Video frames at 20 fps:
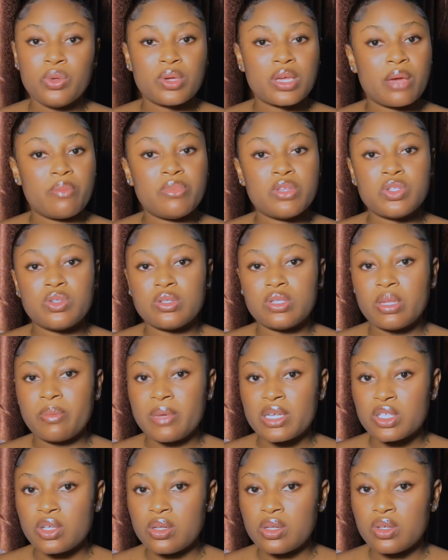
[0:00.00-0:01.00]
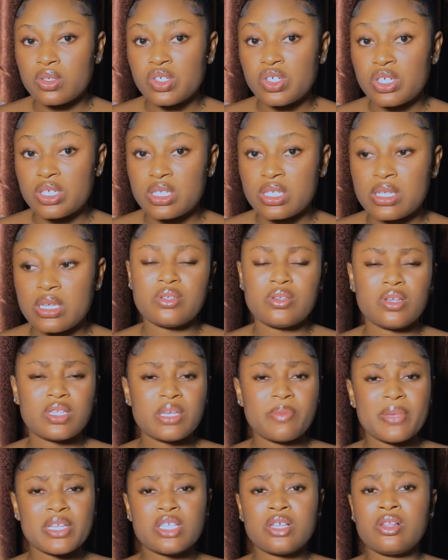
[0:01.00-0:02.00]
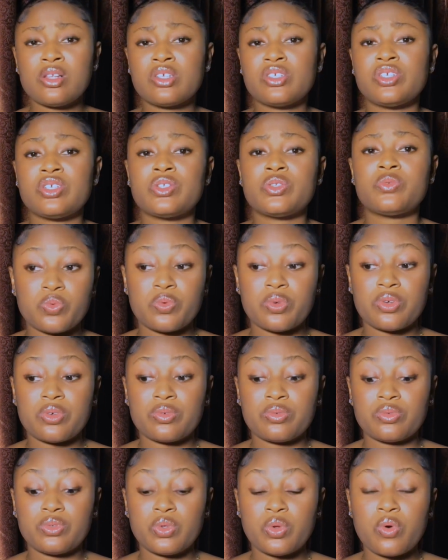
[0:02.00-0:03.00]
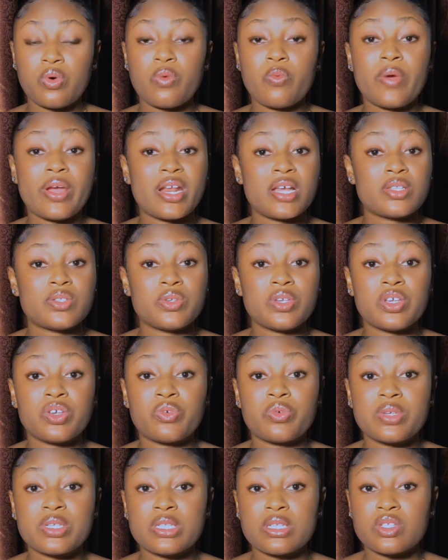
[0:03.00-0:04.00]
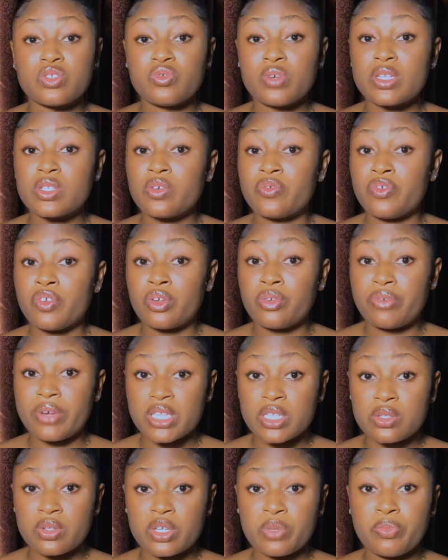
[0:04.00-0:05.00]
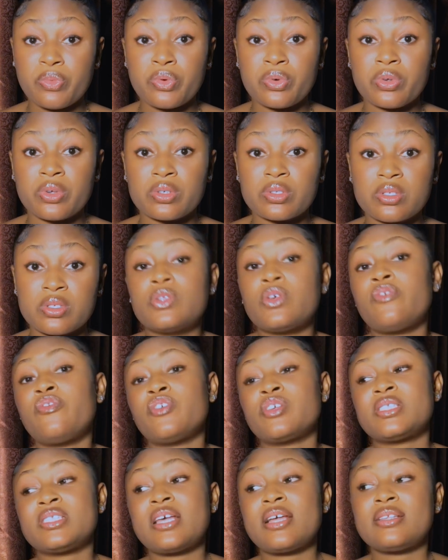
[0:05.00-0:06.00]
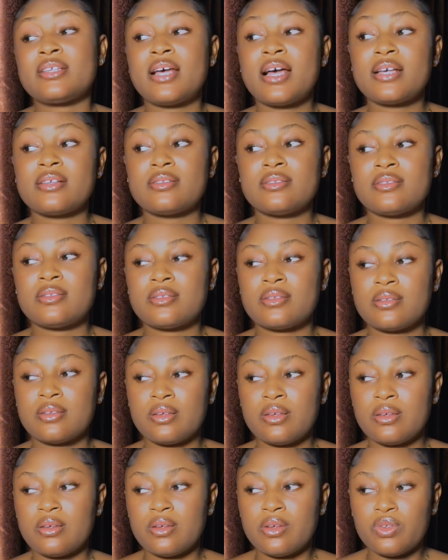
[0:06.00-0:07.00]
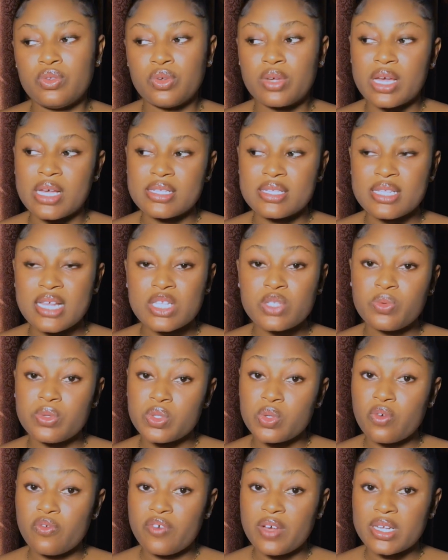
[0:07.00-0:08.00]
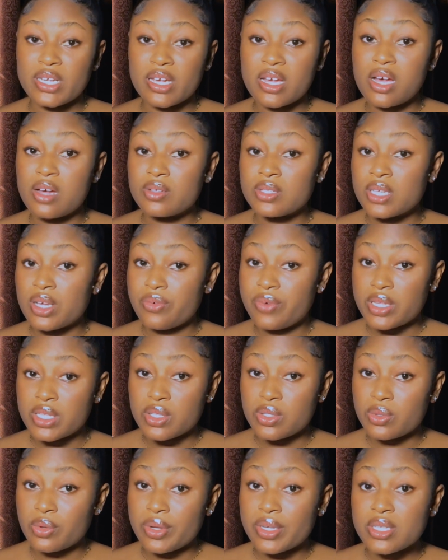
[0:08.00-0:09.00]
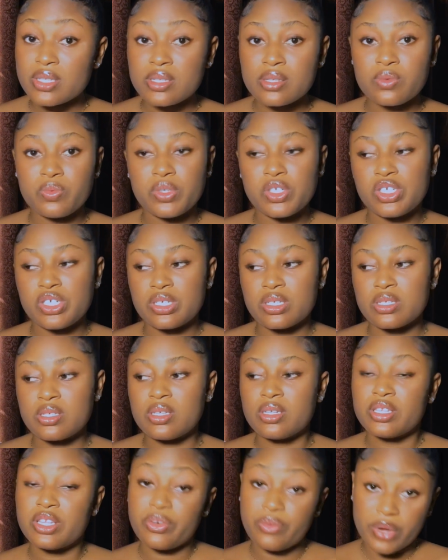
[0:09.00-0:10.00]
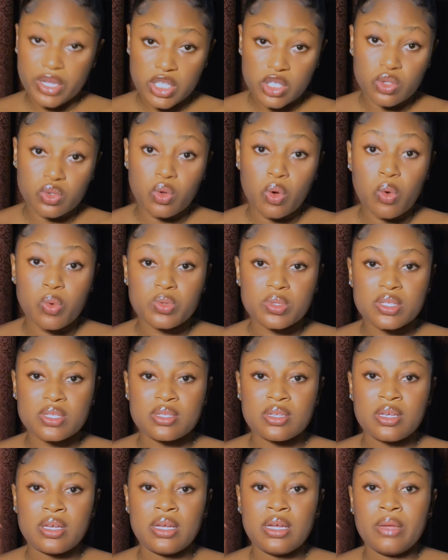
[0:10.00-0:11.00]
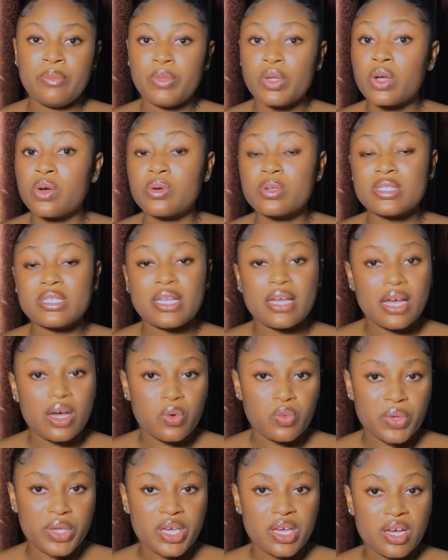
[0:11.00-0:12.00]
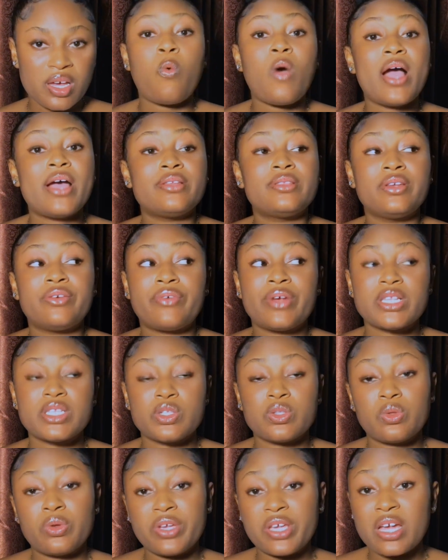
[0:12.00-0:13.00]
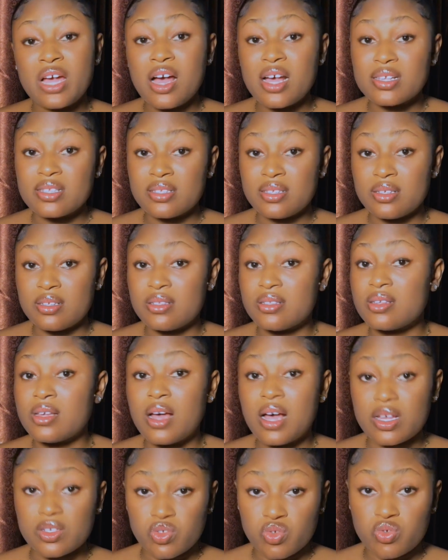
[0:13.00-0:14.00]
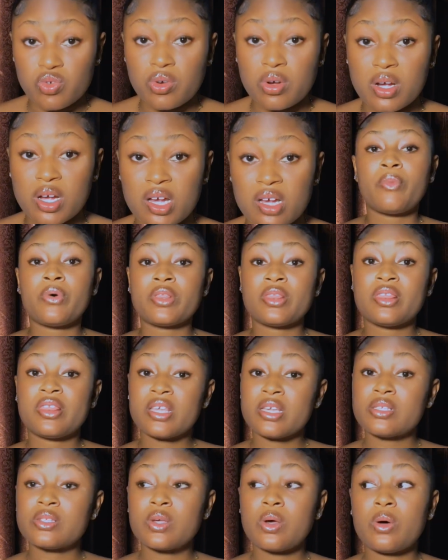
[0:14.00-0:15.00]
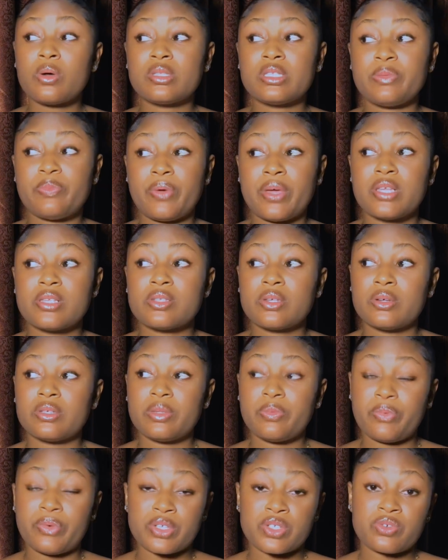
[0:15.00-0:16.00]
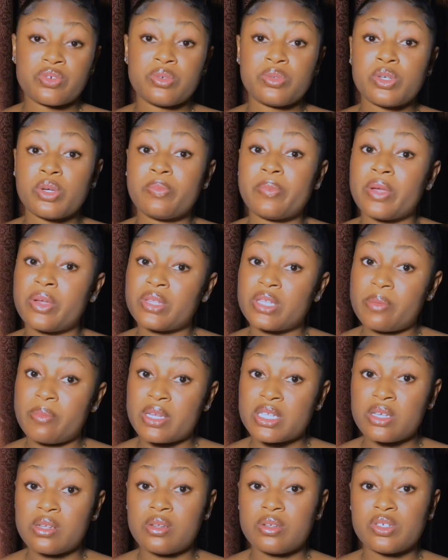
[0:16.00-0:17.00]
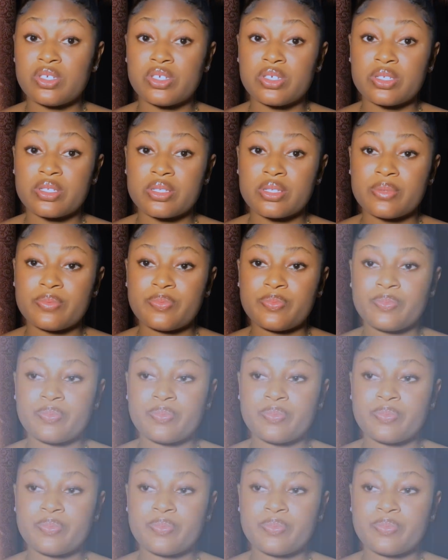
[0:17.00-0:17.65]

you can meet your dermatologist. Your dermatologist will know whether to increase the strength of your retinoid product. So for starters, you can start with over-the-counter retinoids, which is the retinols, because they are weaker, while the retinoic acids are stronger. But this all depends on the prescription by your dermatologist.